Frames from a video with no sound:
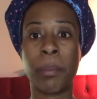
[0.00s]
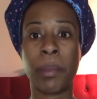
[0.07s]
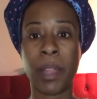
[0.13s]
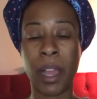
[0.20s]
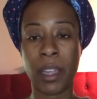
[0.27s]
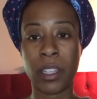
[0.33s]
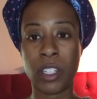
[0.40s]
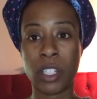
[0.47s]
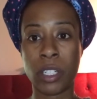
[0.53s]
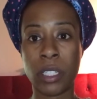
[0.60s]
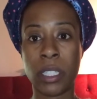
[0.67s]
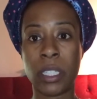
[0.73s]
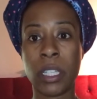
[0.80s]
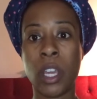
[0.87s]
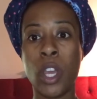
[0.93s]

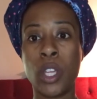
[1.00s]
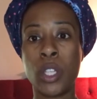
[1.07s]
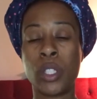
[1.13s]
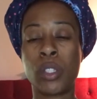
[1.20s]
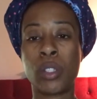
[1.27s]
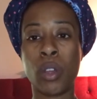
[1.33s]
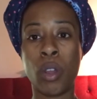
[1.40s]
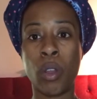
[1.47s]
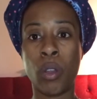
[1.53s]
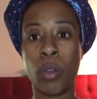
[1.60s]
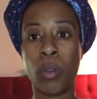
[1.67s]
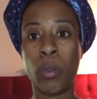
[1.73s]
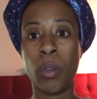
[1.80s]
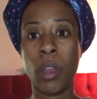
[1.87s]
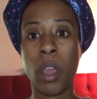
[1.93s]
blockages.
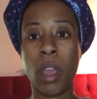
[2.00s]
So